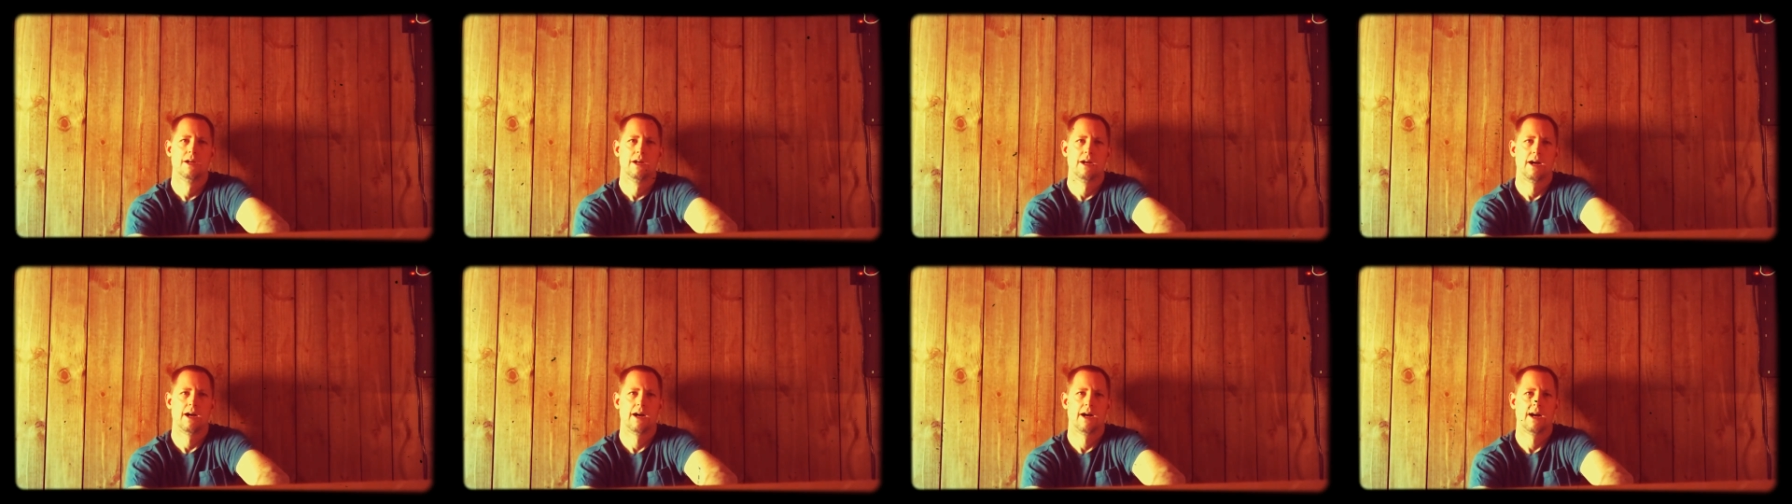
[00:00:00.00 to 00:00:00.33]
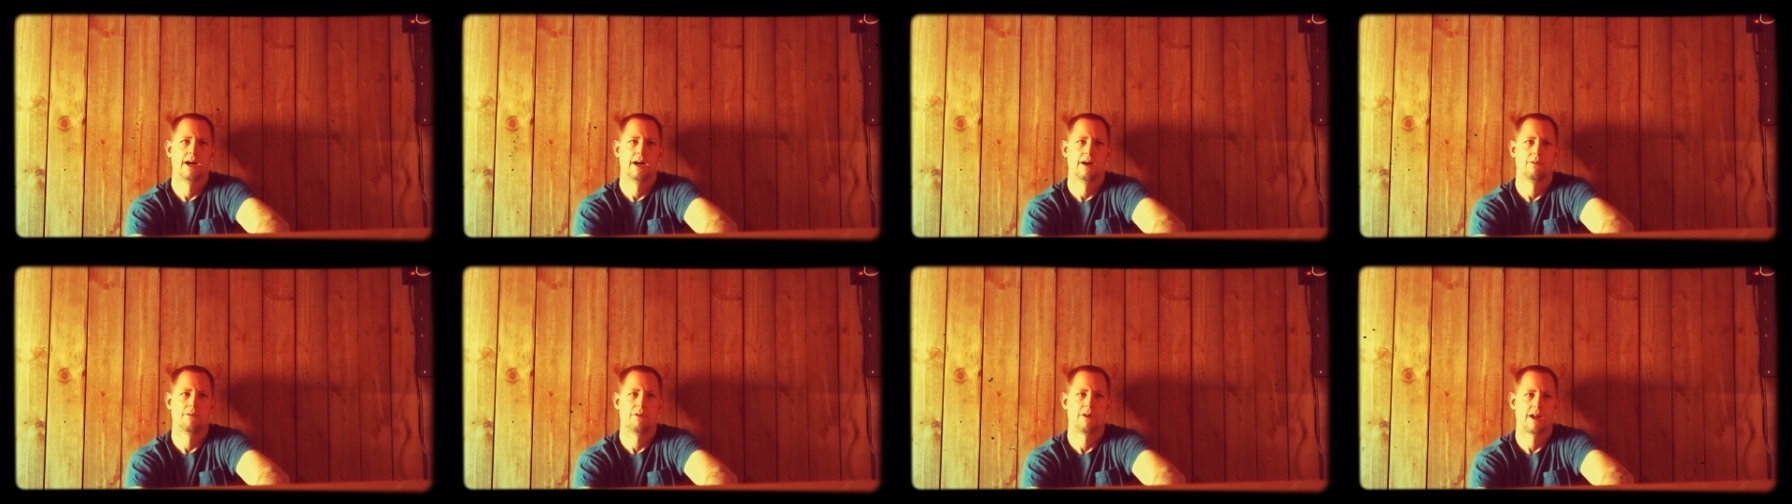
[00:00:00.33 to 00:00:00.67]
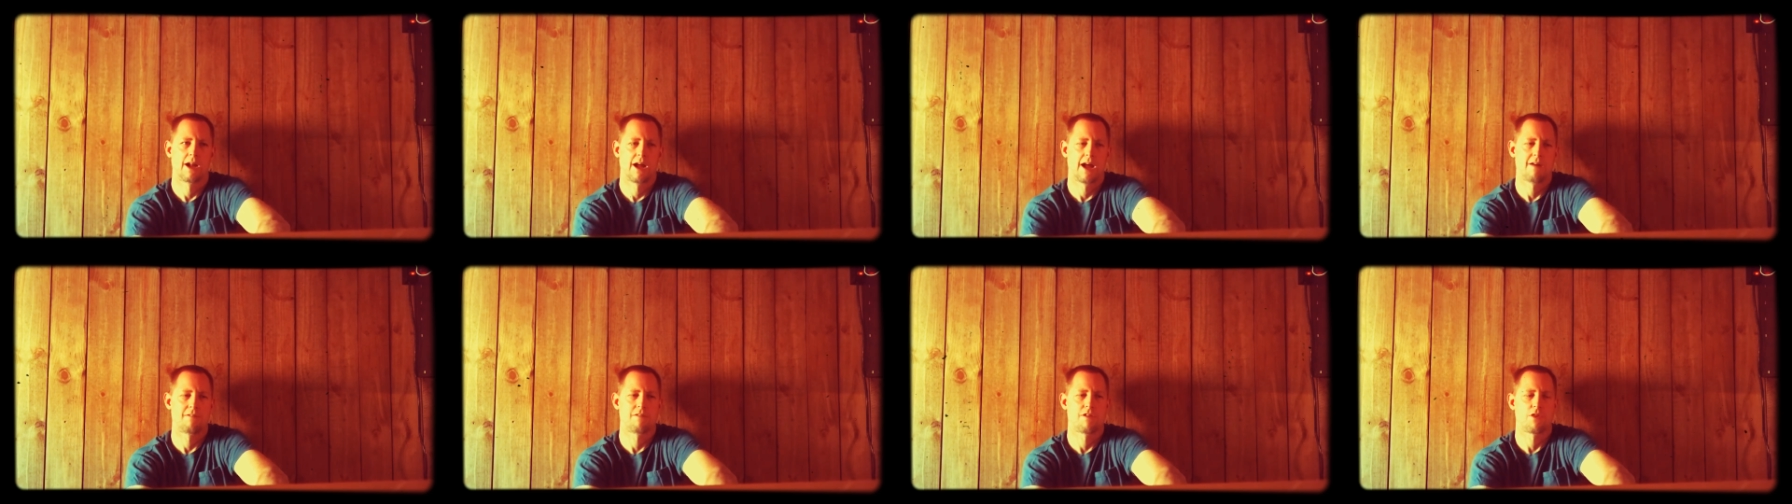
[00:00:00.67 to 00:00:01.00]
And I
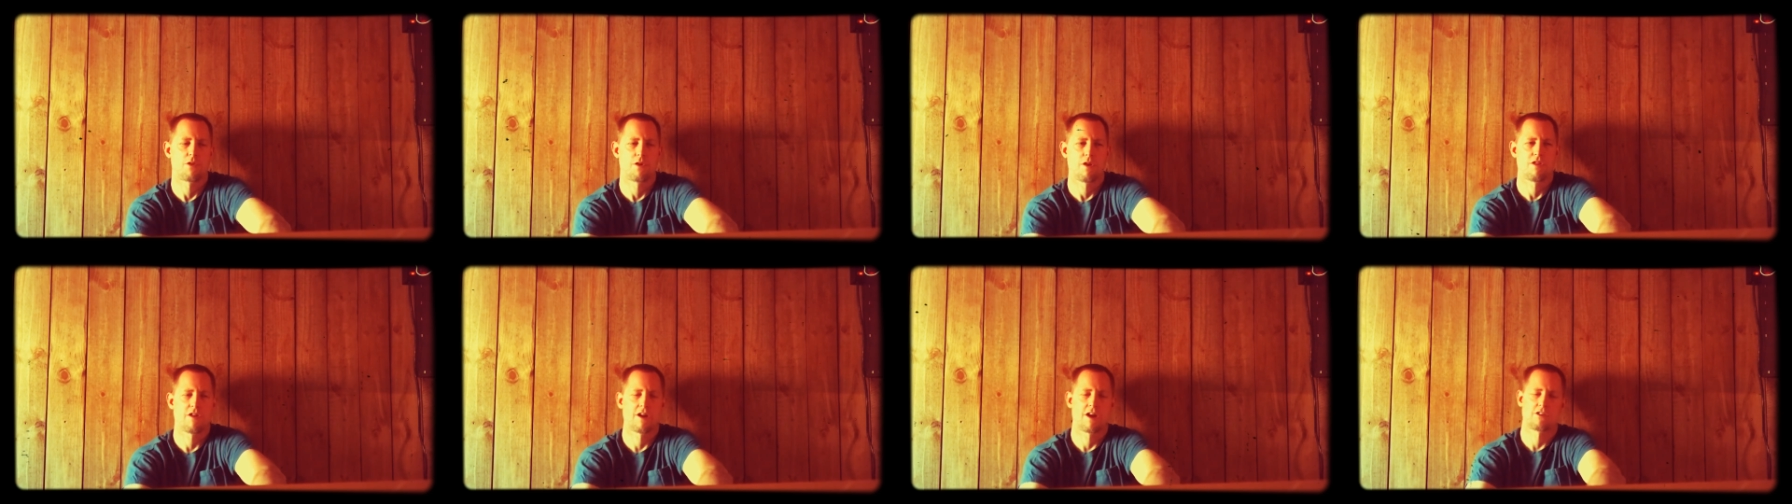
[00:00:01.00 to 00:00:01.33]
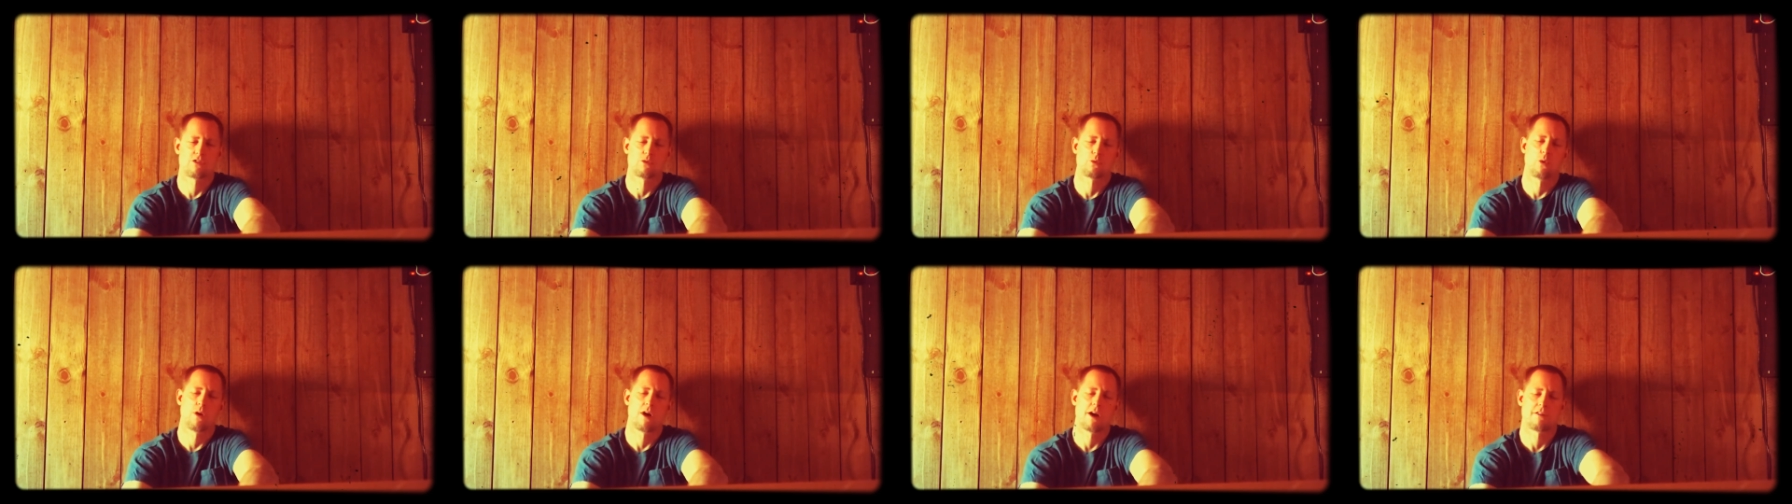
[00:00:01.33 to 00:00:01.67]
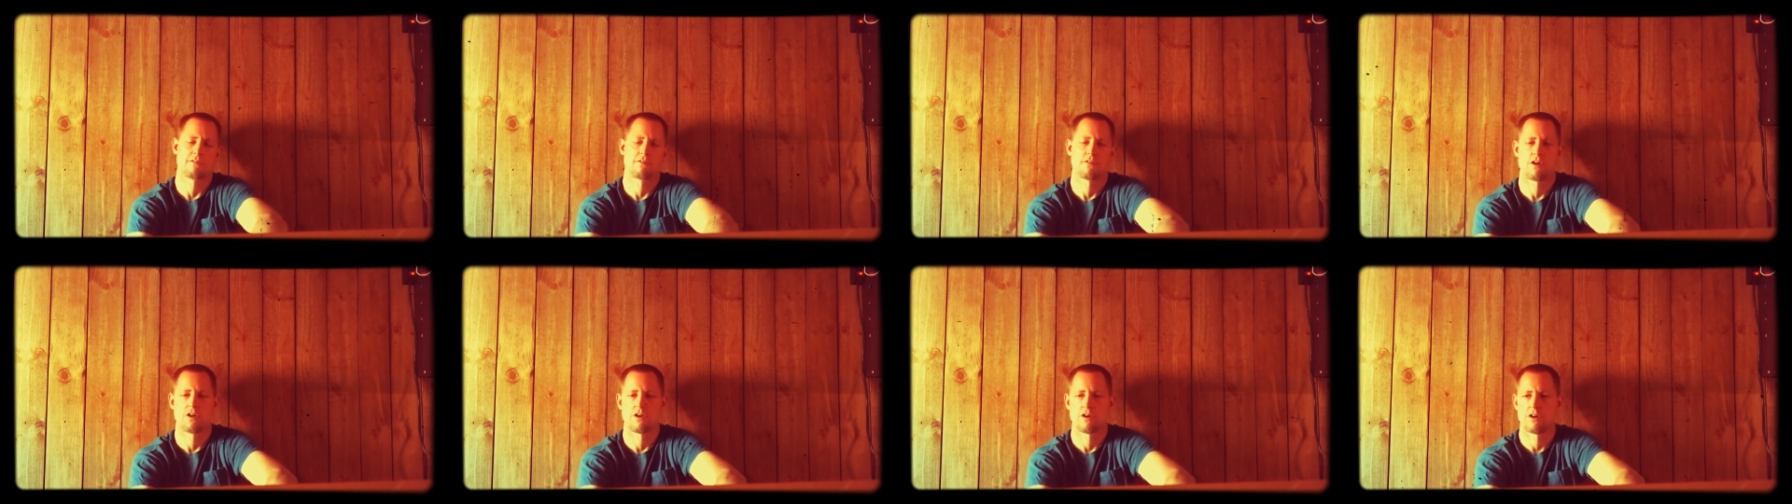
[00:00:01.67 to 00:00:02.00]
have a 3,000 watt
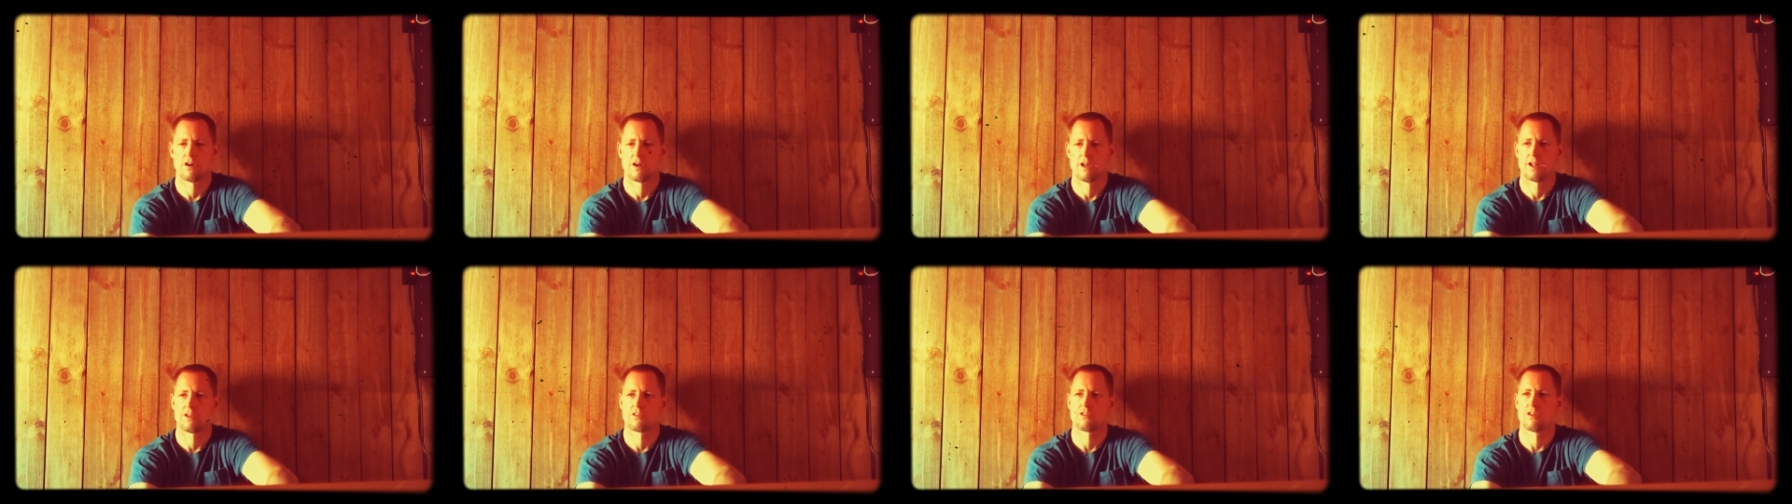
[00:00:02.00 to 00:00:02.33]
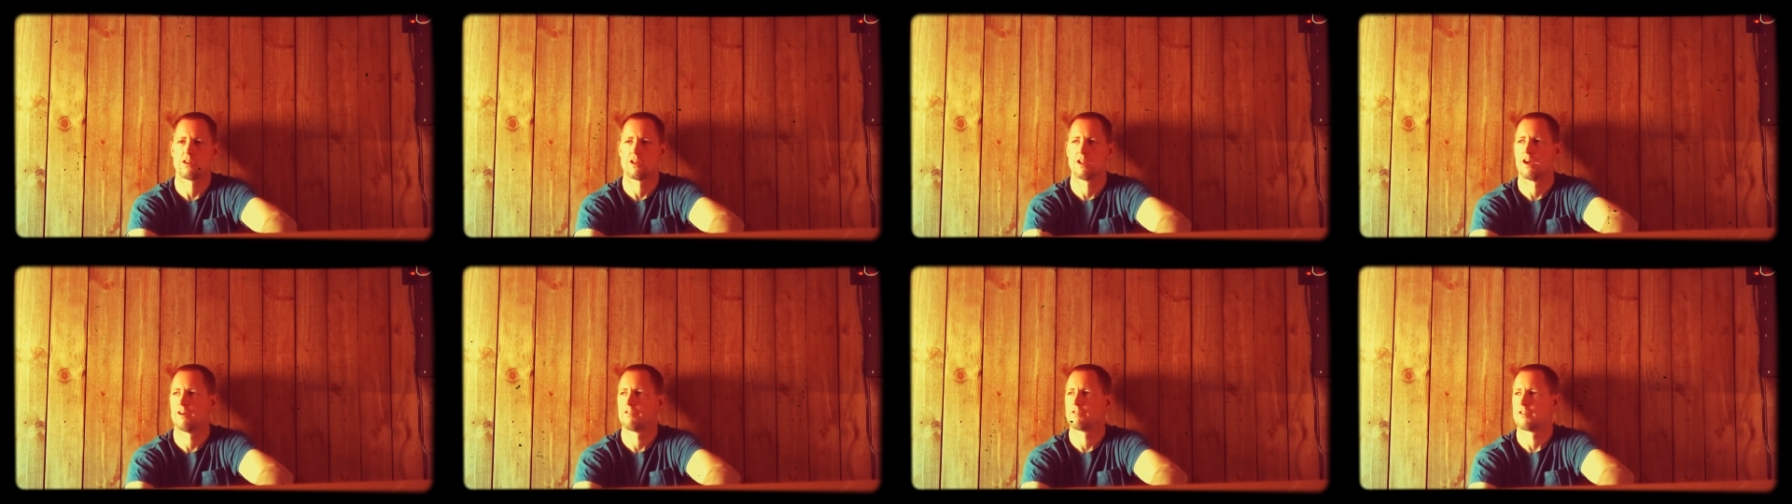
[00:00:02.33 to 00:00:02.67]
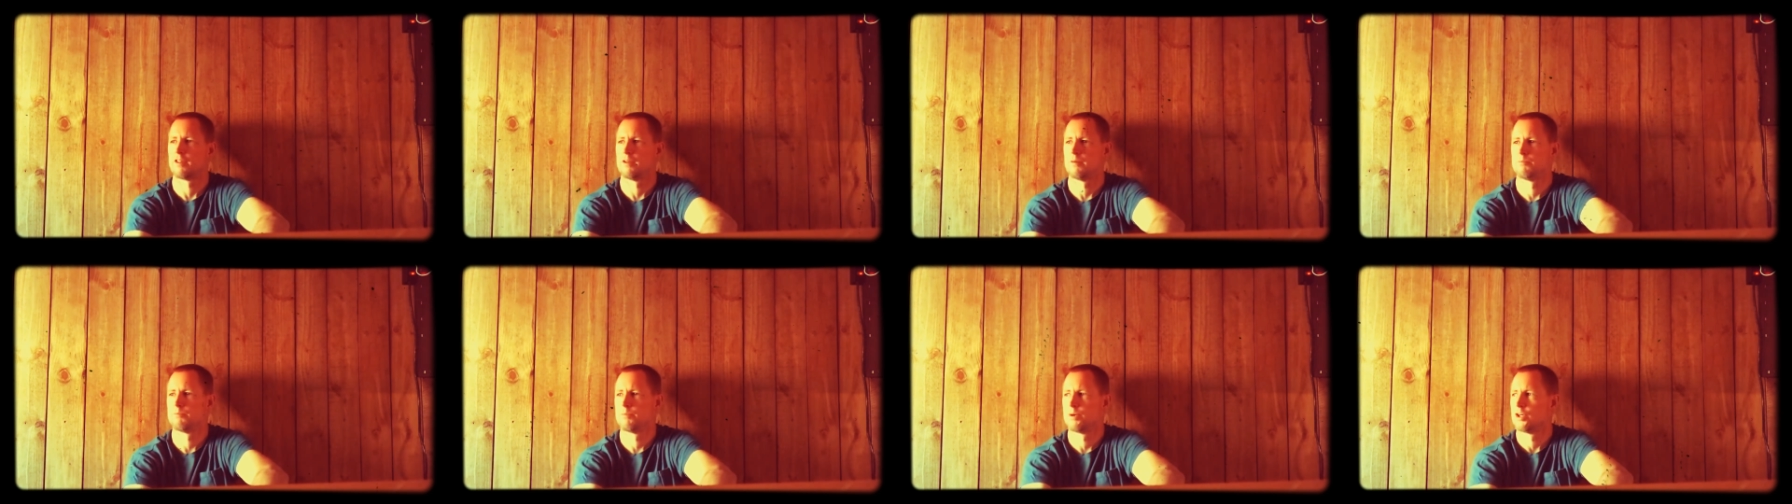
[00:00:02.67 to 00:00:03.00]
inverter, and that's enough to
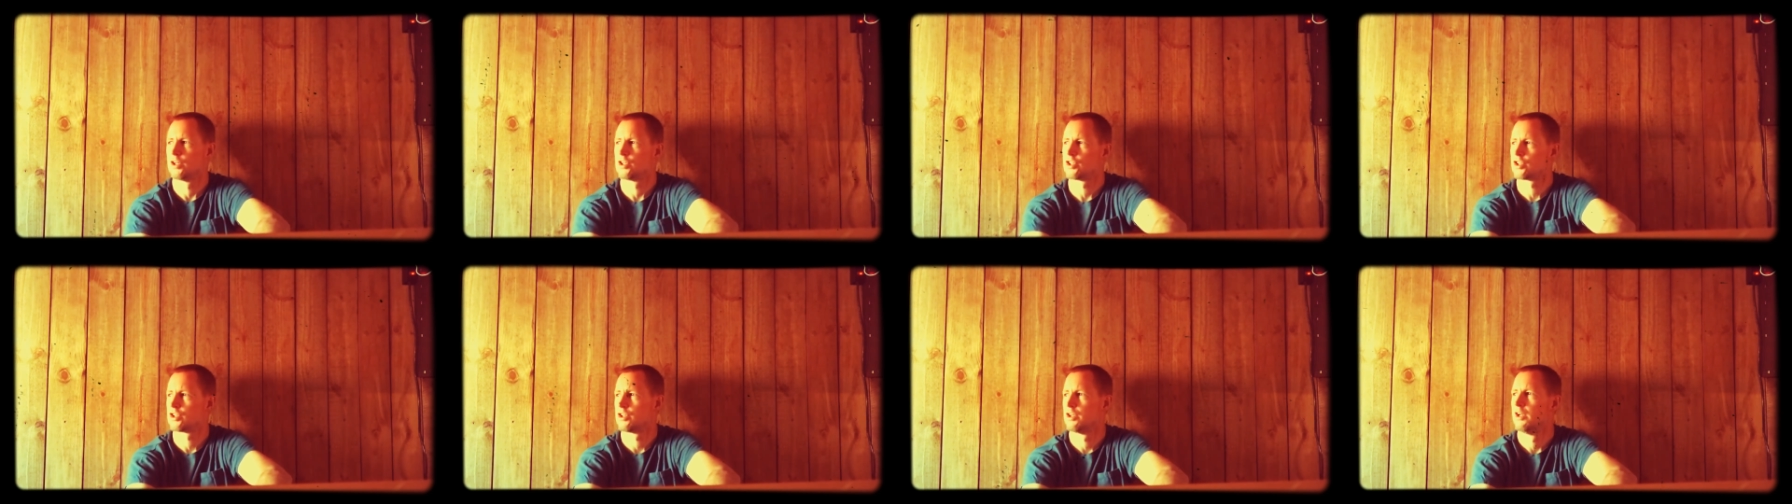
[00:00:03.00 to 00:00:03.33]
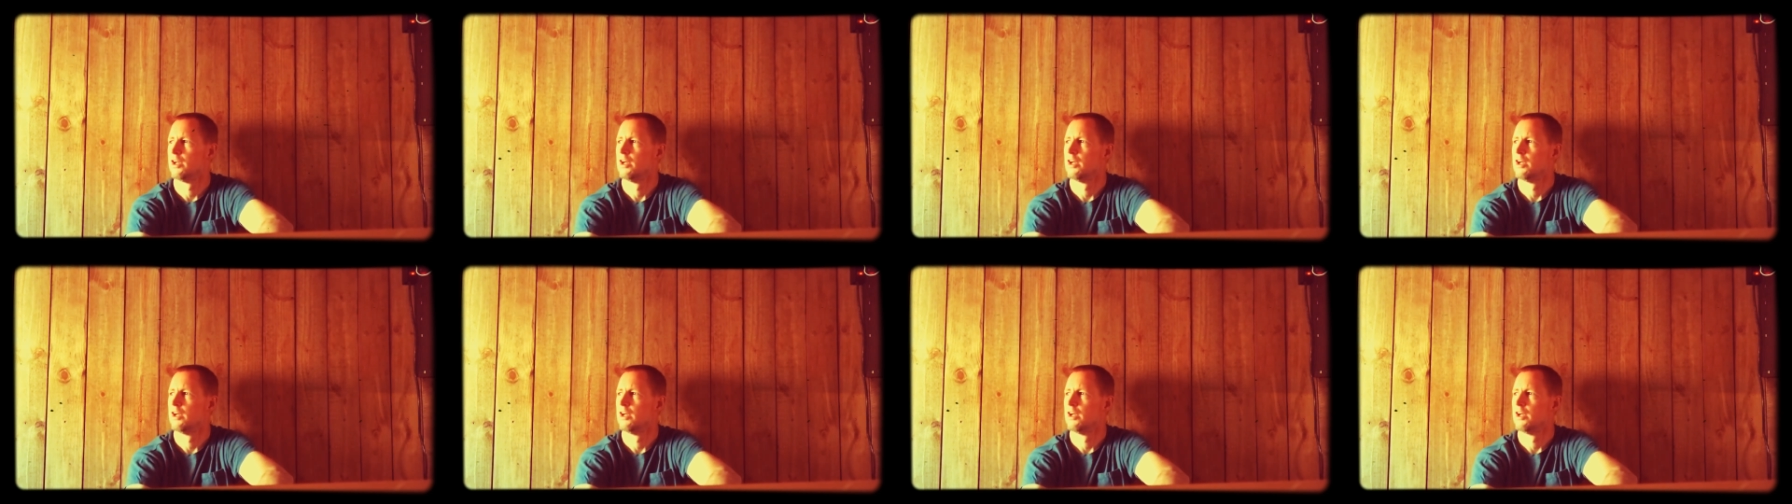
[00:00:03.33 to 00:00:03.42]
push,